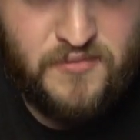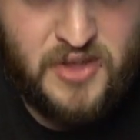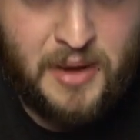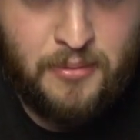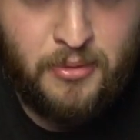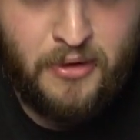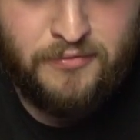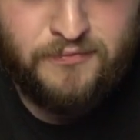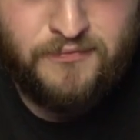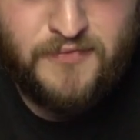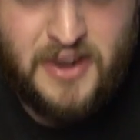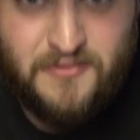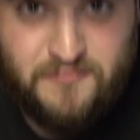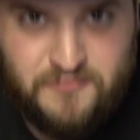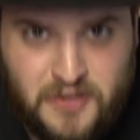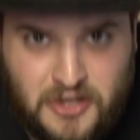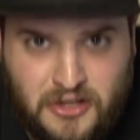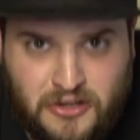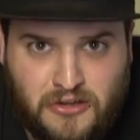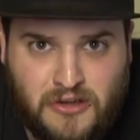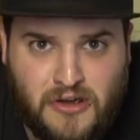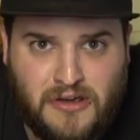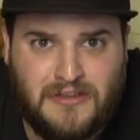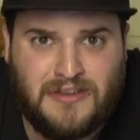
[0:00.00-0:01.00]
double
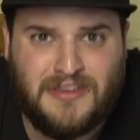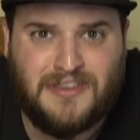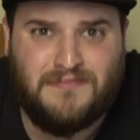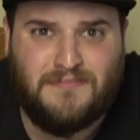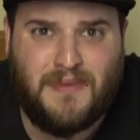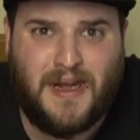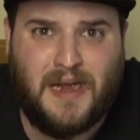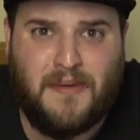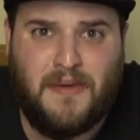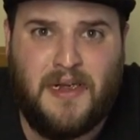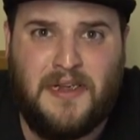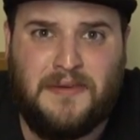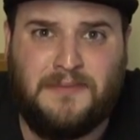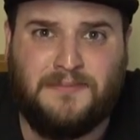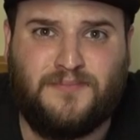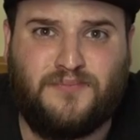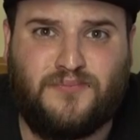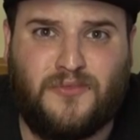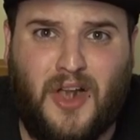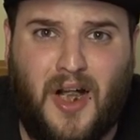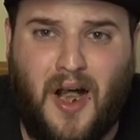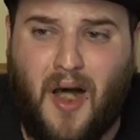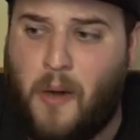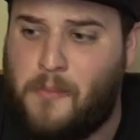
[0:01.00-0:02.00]
fisting cookies, baby.
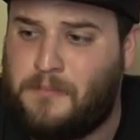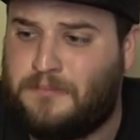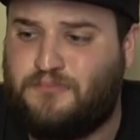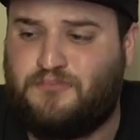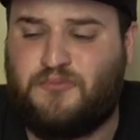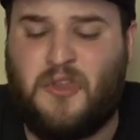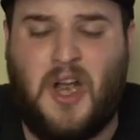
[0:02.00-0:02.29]
I'm